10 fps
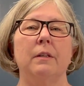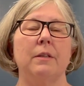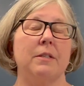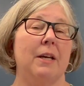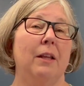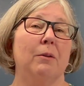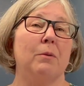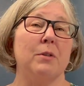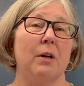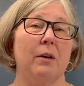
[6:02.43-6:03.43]
The seller
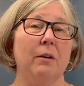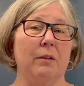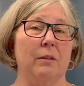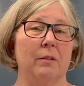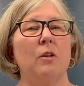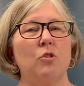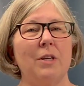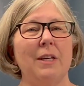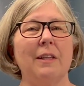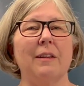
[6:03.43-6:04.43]
was hurt.
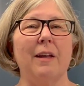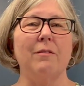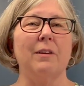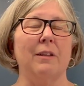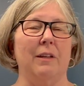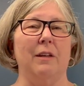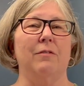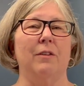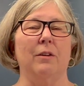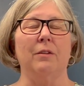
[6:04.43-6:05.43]
She lovingly
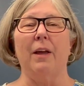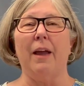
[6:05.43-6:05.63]
filled